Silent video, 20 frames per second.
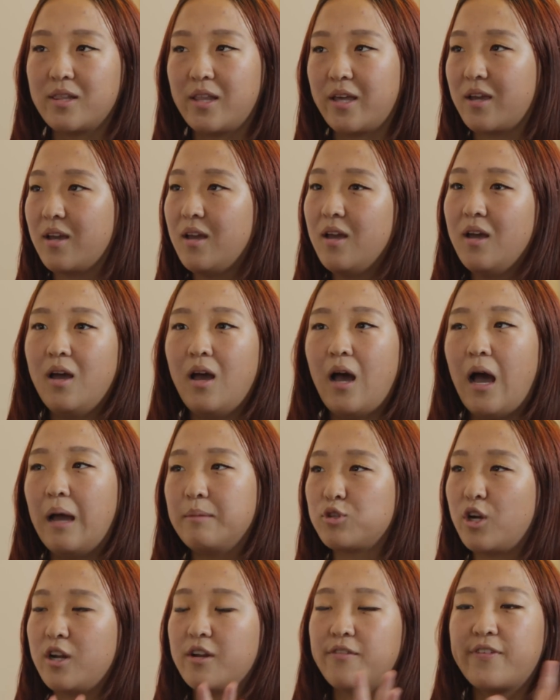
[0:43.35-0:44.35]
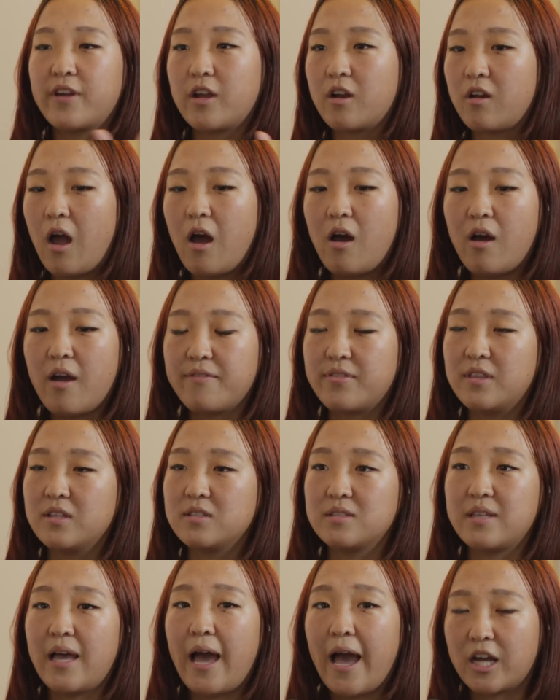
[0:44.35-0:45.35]
Like, I'm trying to figure out if this
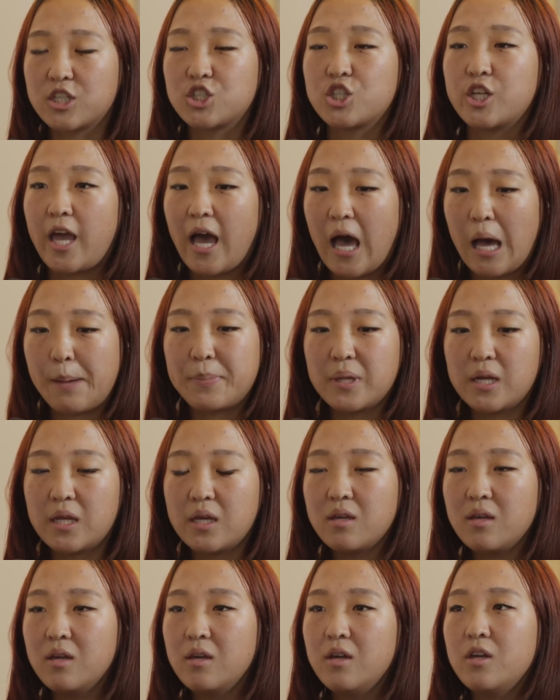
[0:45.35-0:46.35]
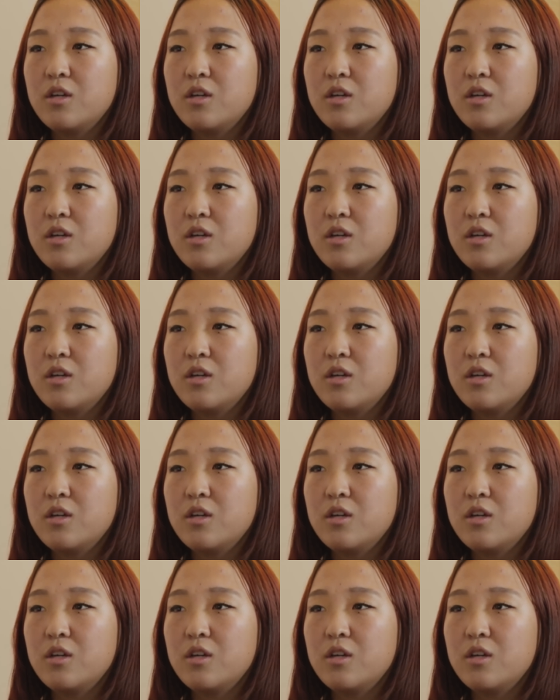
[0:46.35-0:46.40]
is actually happening.